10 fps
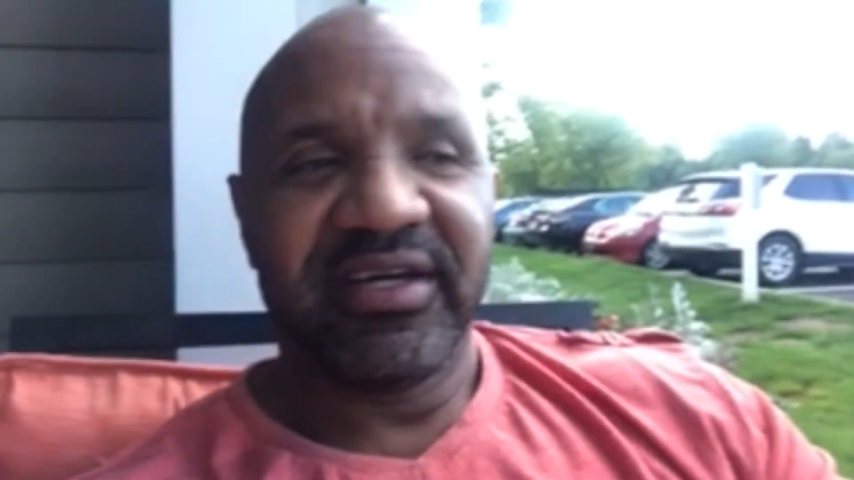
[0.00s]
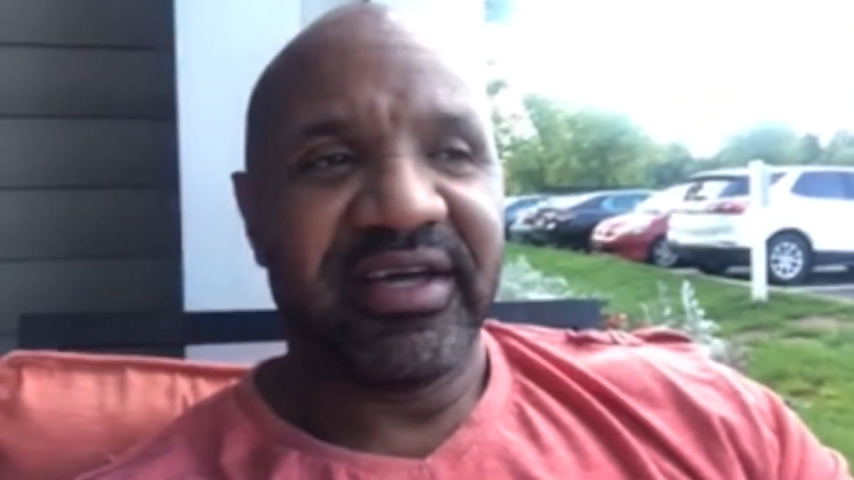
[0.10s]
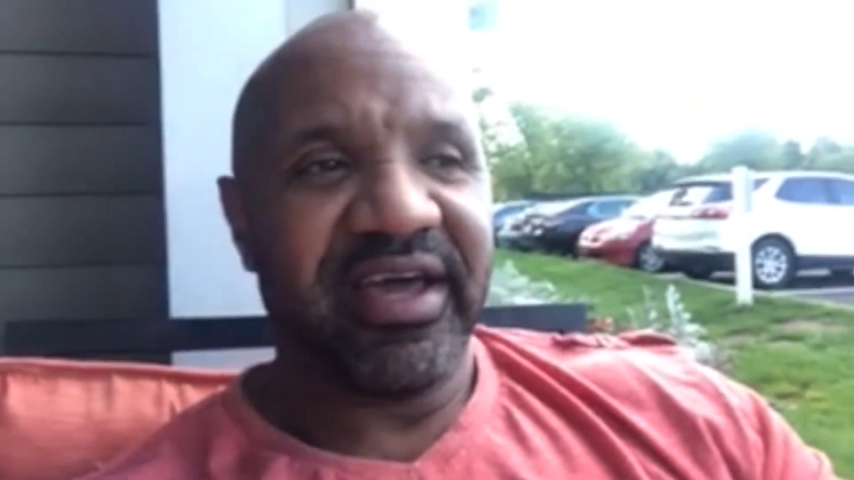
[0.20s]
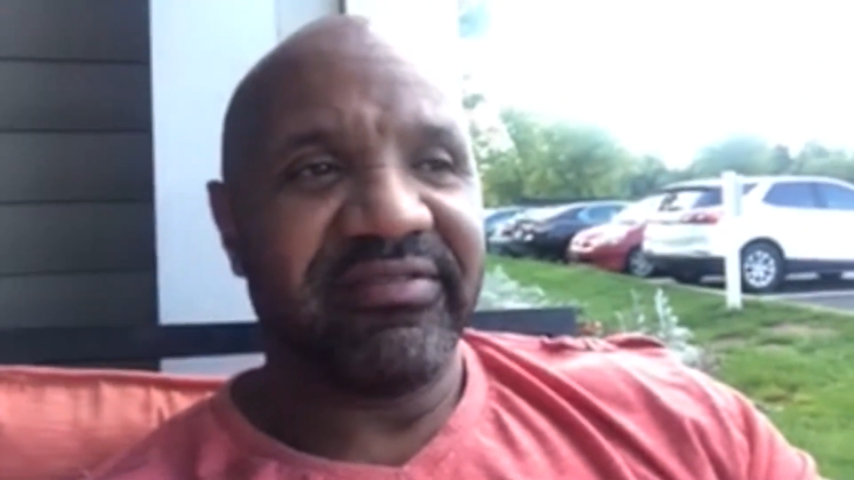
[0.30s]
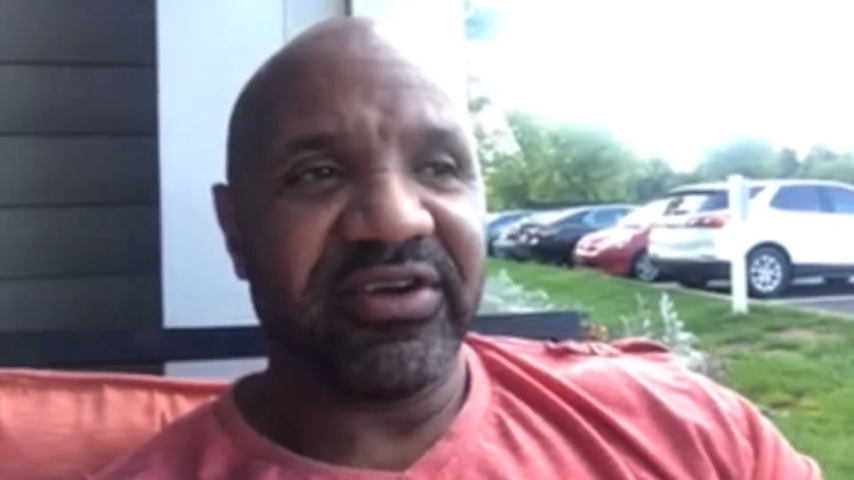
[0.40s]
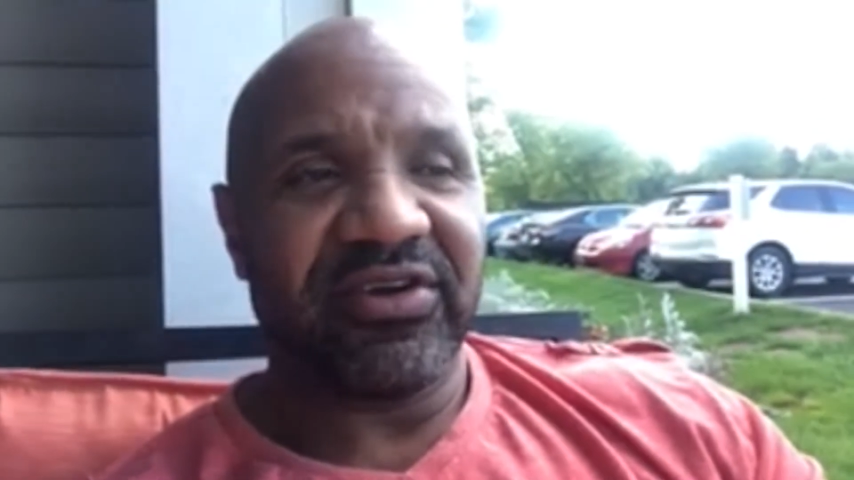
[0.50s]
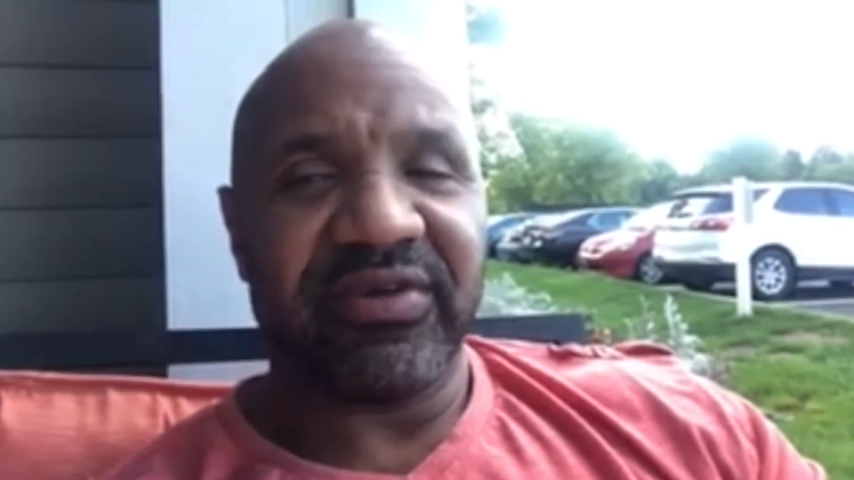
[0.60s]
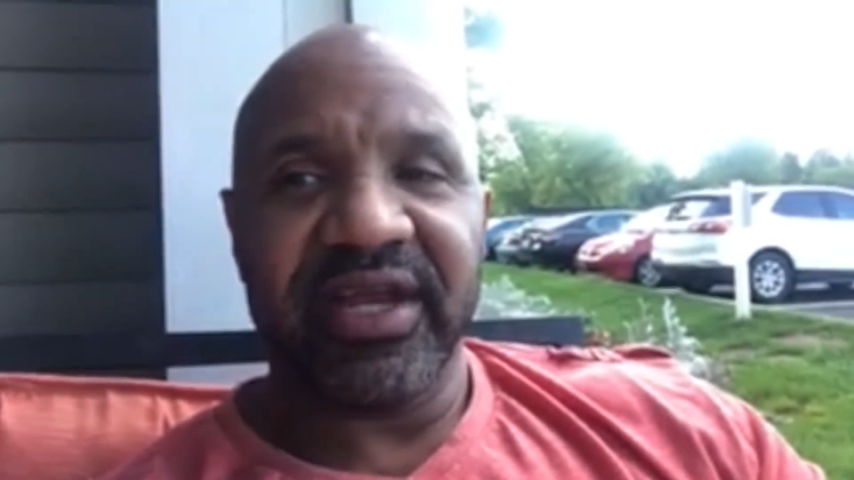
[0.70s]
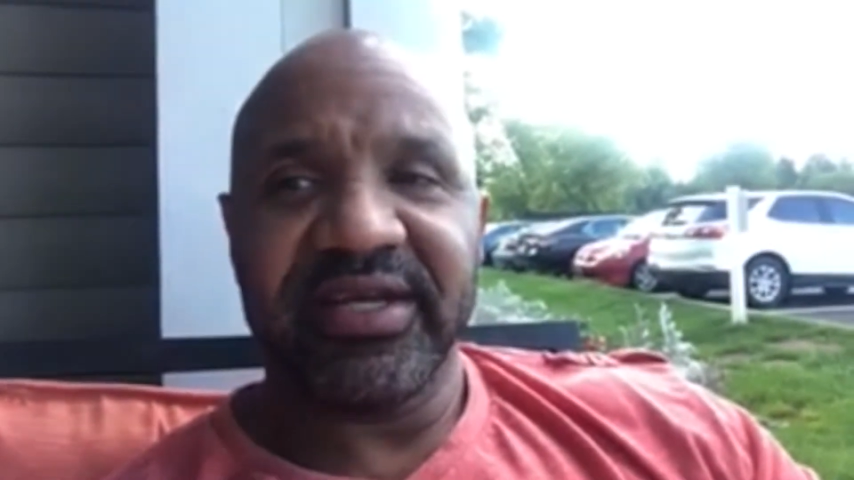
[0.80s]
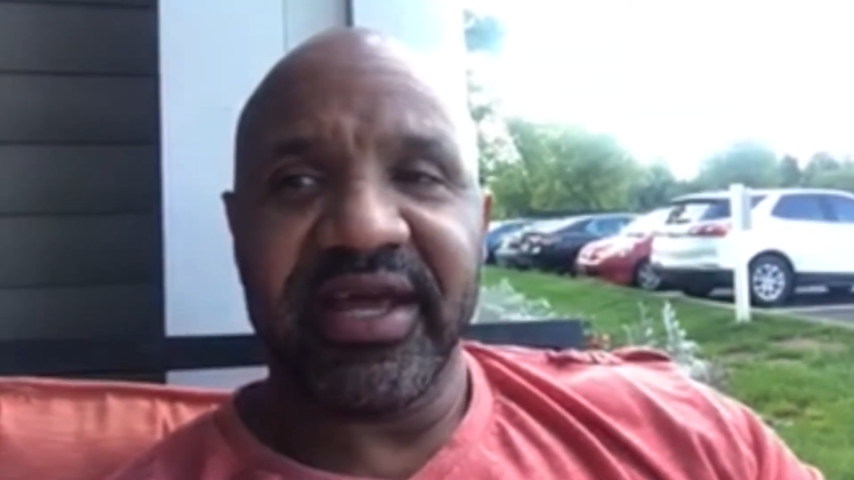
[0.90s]
Have a
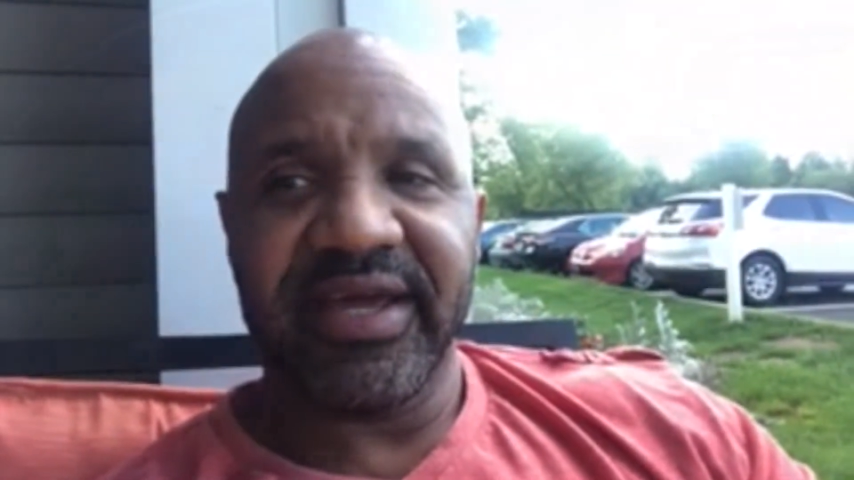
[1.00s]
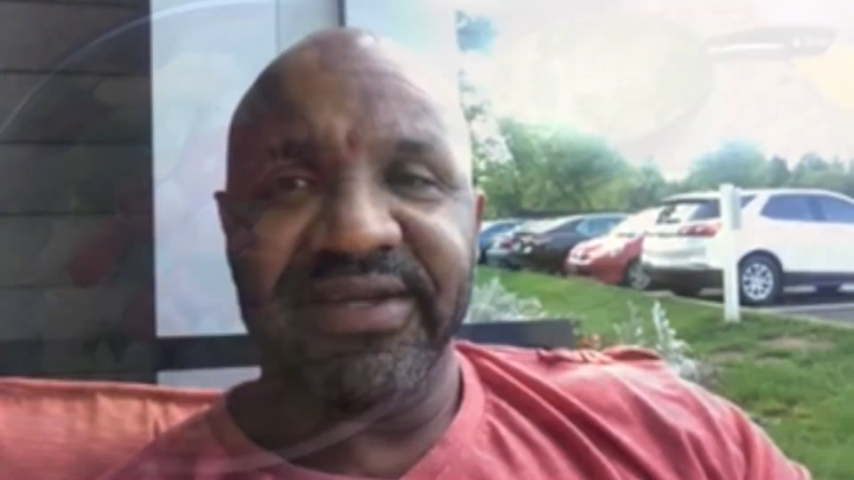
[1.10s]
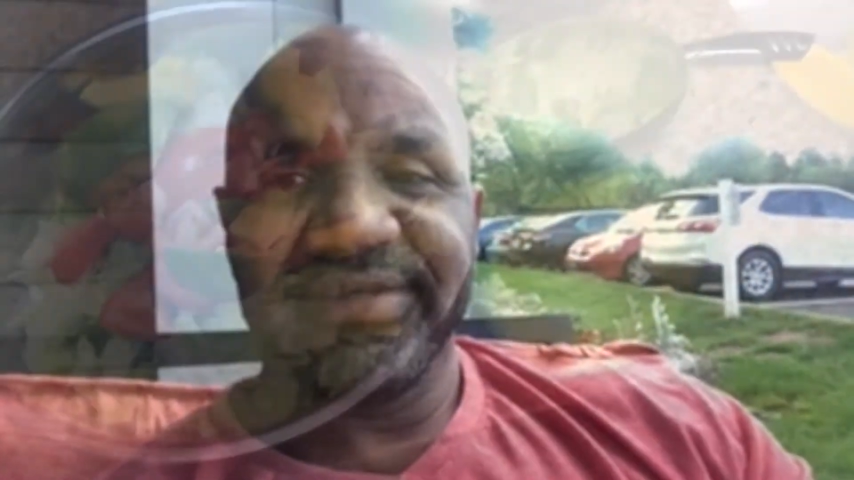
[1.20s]
great day.